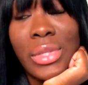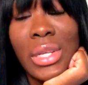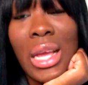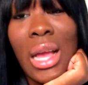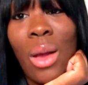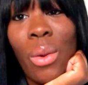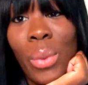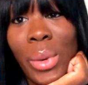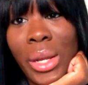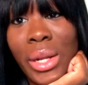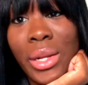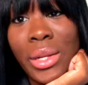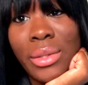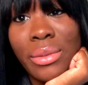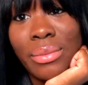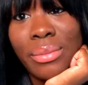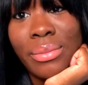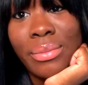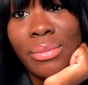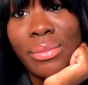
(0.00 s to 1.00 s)
I waited.
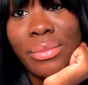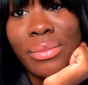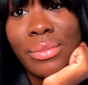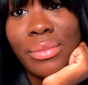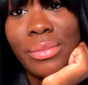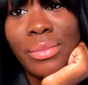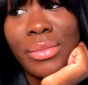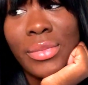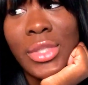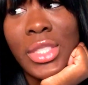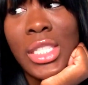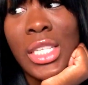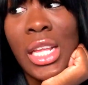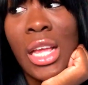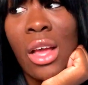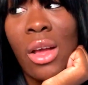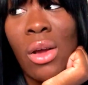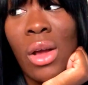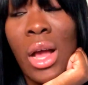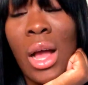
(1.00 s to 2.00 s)

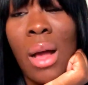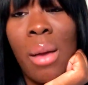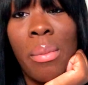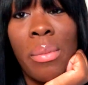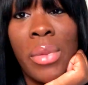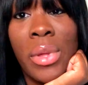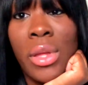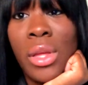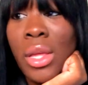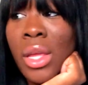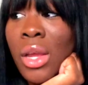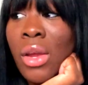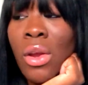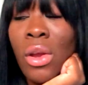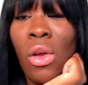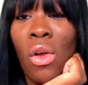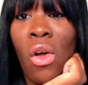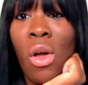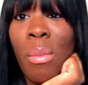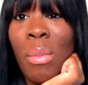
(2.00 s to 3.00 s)
Now, I'm
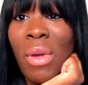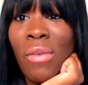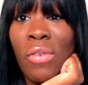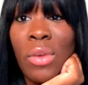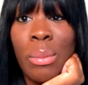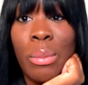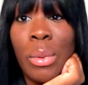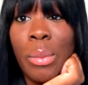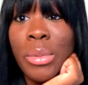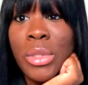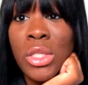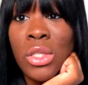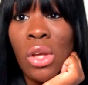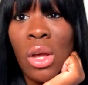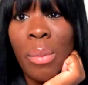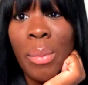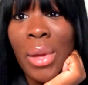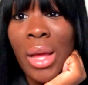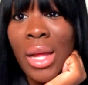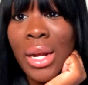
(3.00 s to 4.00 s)
hearing all my family members
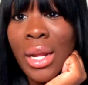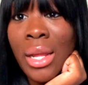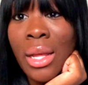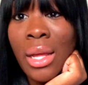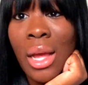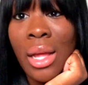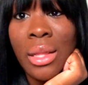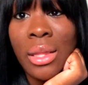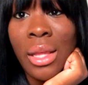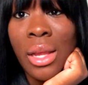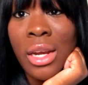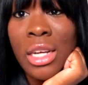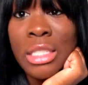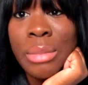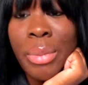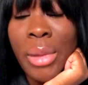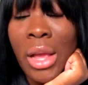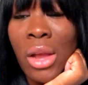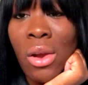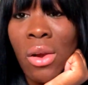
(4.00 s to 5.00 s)
talk about how they got theirs
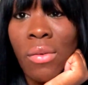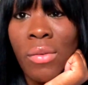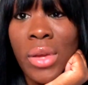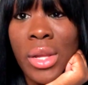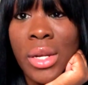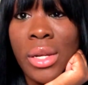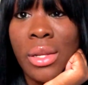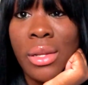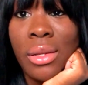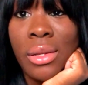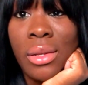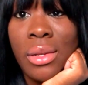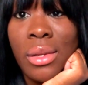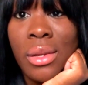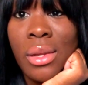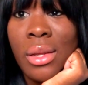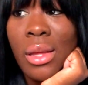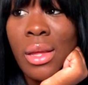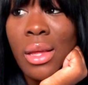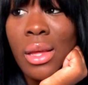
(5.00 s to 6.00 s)
back already,
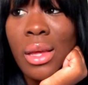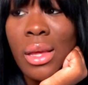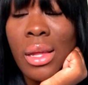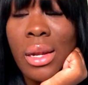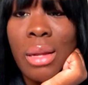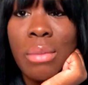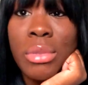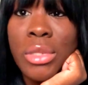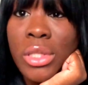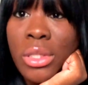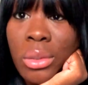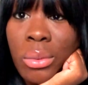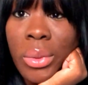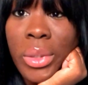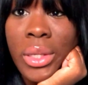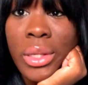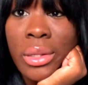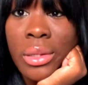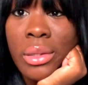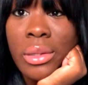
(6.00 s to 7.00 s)
and I'm still
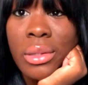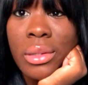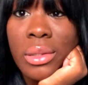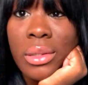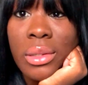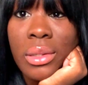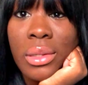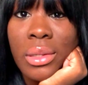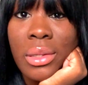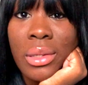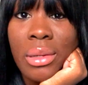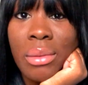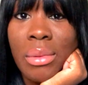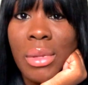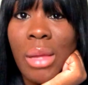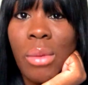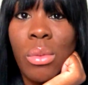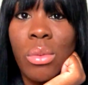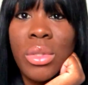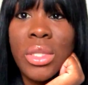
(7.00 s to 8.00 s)
waiting. I'm
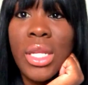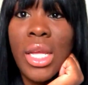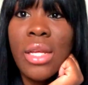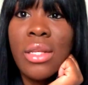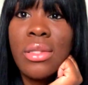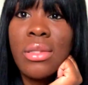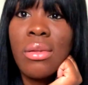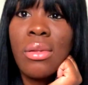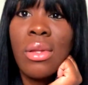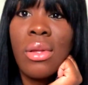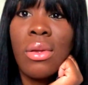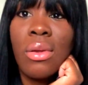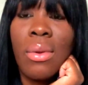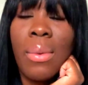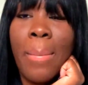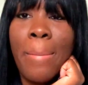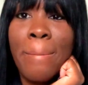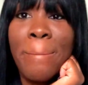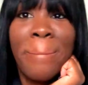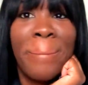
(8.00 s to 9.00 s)
like, well, what's taking so
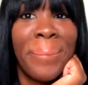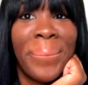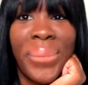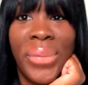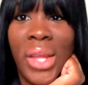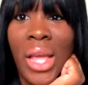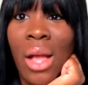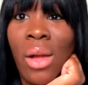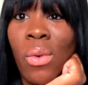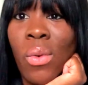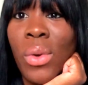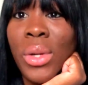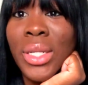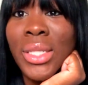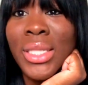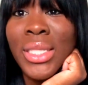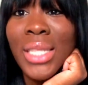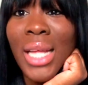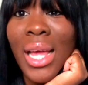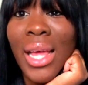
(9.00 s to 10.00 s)
long? I go on the
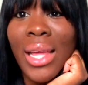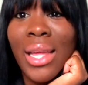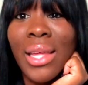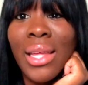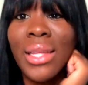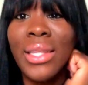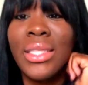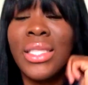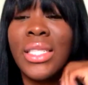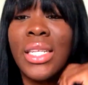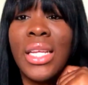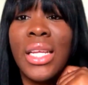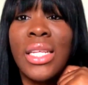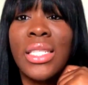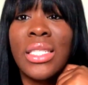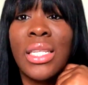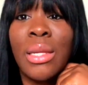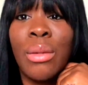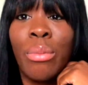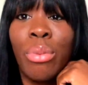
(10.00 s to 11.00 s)
site, it
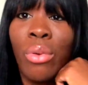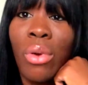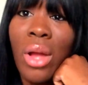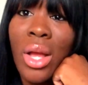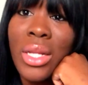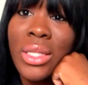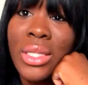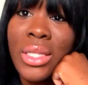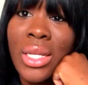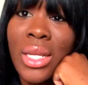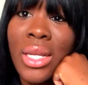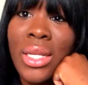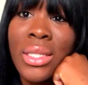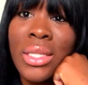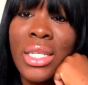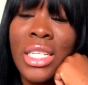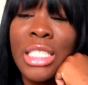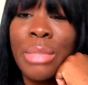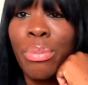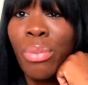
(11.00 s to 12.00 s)
says in
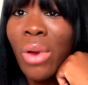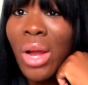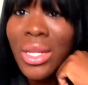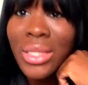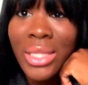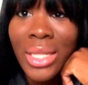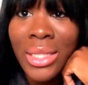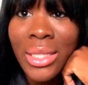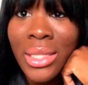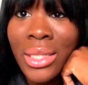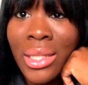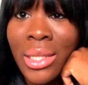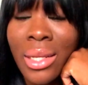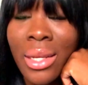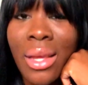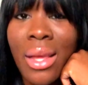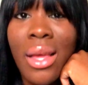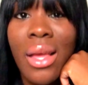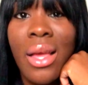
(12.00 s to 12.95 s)
process, it's processing.